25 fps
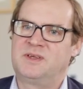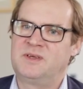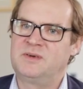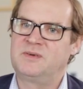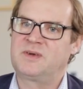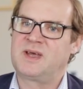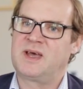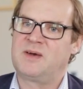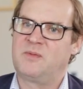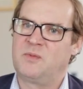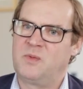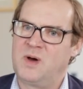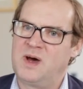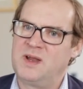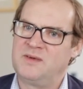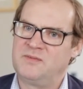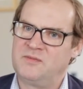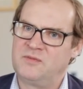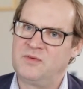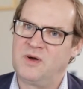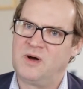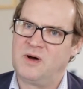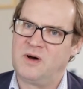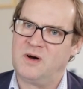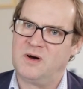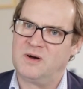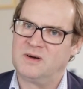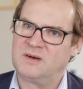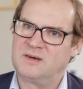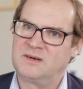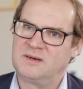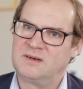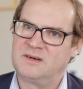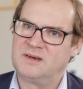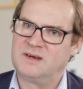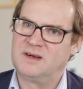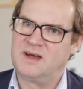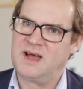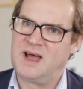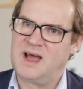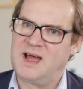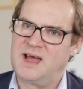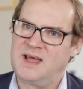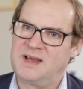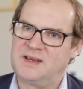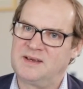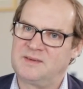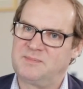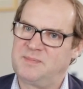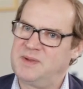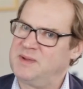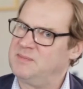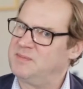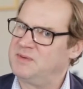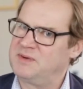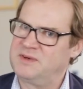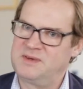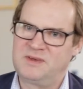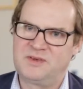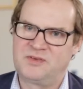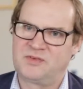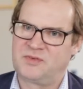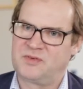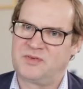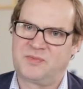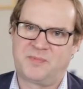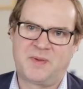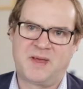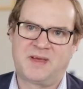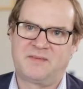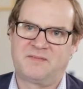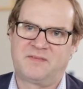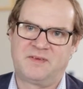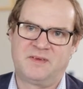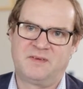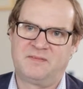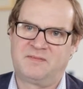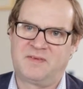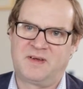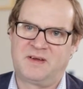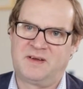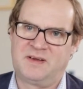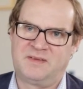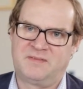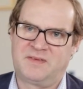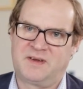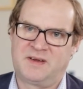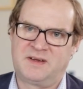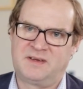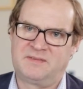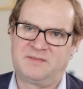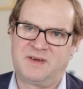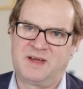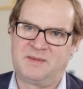You get one wrong, and people lose respect for you very, very